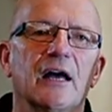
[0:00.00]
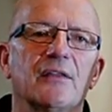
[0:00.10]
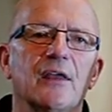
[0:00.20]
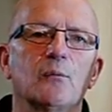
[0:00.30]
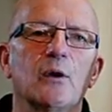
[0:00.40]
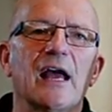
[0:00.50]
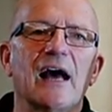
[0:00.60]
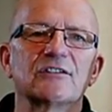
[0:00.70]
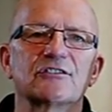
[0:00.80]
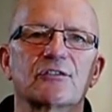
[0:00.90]
and then we
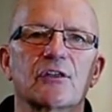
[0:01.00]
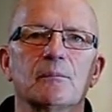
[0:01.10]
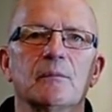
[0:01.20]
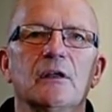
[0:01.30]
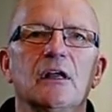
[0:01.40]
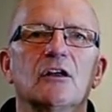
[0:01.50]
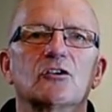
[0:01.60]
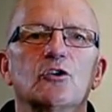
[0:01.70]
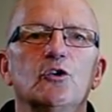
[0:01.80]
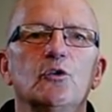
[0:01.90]
asked them
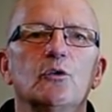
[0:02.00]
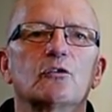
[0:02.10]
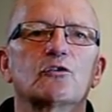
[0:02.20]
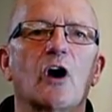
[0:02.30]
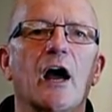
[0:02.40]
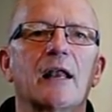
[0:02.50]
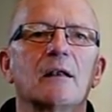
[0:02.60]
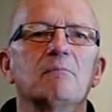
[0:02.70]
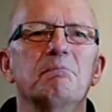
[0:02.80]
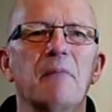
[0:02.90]
to try
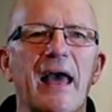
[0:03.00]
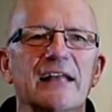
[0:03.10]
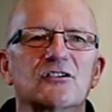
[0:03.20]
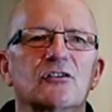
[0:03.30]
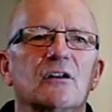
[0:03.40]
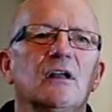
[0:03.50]
and match